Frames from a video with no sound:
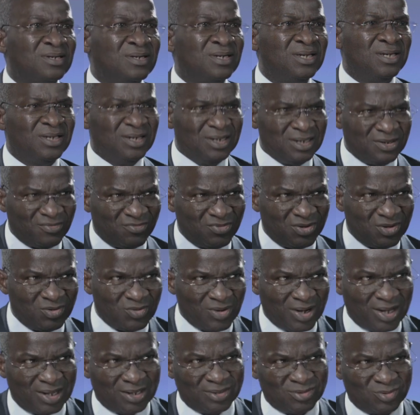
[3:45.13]

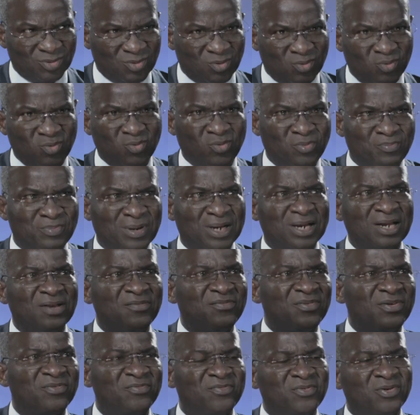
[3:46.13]
Individuals who
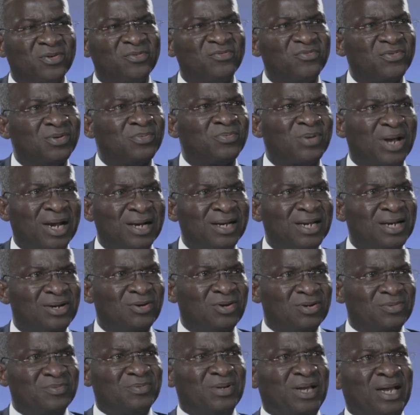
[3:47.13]
benefit from free, are they
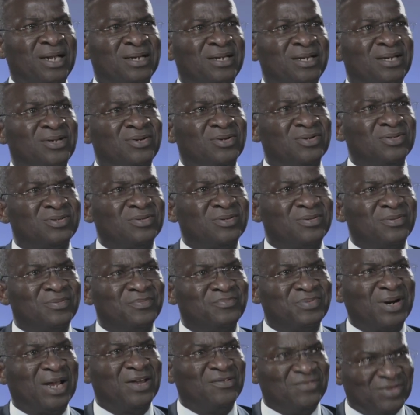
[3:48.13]
not
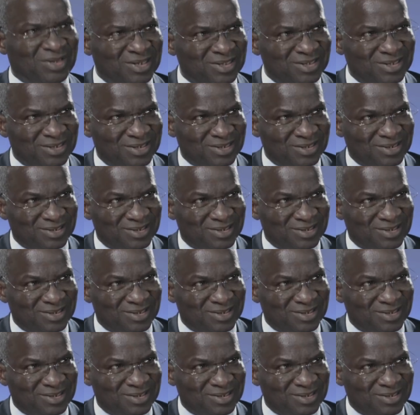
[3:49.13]
private?